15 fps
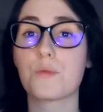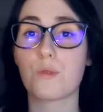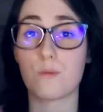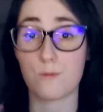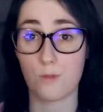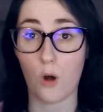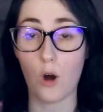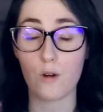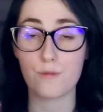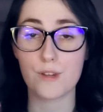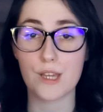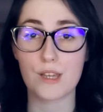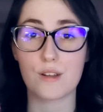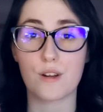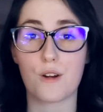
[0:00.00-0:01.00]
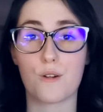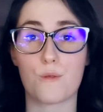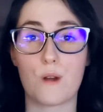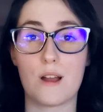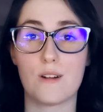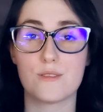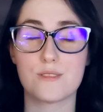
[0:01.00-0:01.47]
revolving
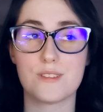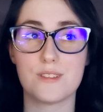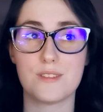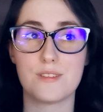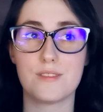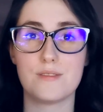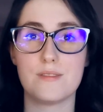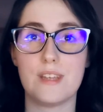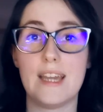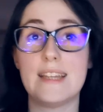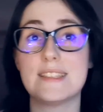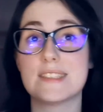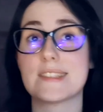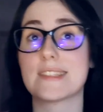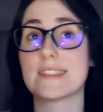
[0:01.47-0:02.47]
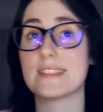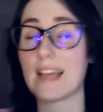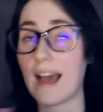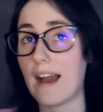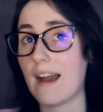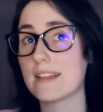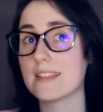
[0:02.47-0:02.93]
around Aiden's
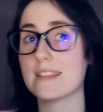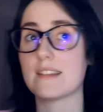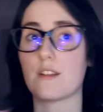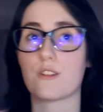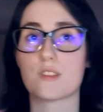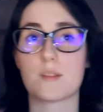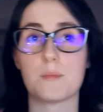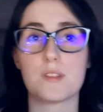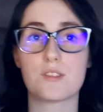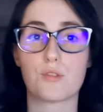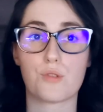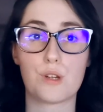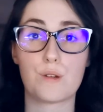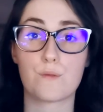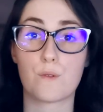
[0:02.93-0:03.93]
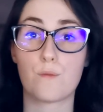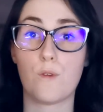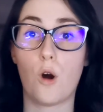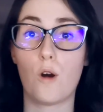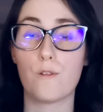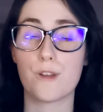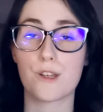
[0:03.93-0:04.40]
dad, and there is a mystery
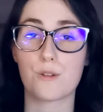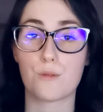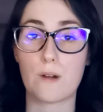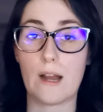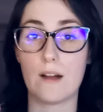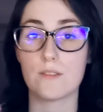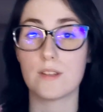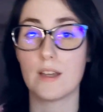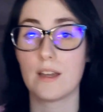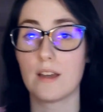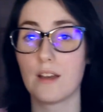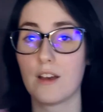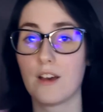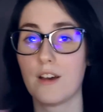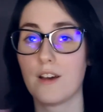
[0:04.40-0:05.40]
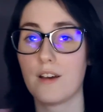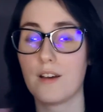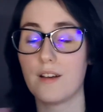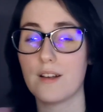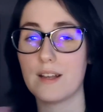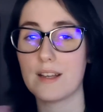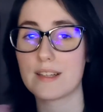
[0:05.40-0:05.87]
revolving around
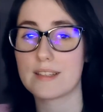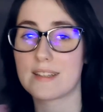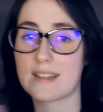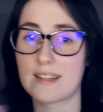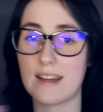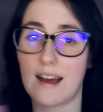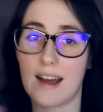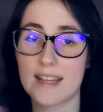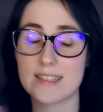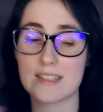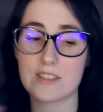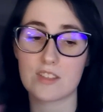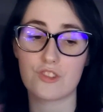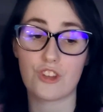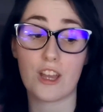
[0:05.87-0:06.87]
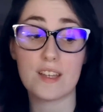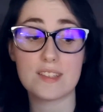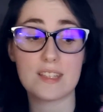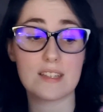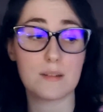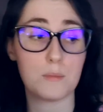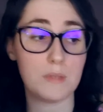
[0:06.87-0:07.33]
the guy that's
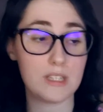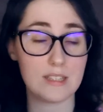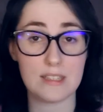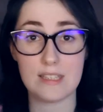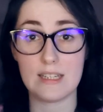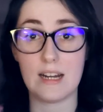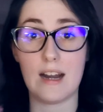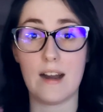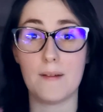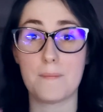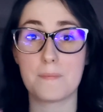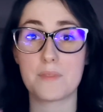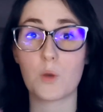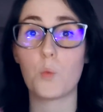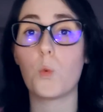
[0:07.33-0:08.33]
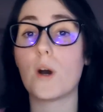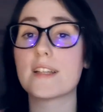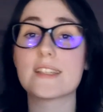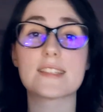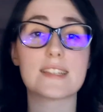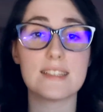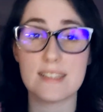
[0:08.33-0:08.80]
chasing Amelia.
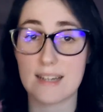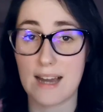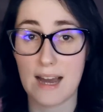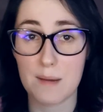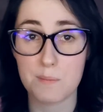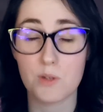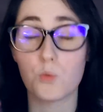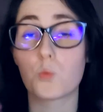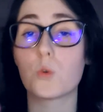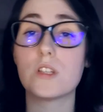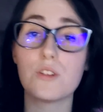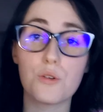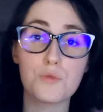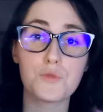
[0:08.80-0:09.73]
What is gonna happen? We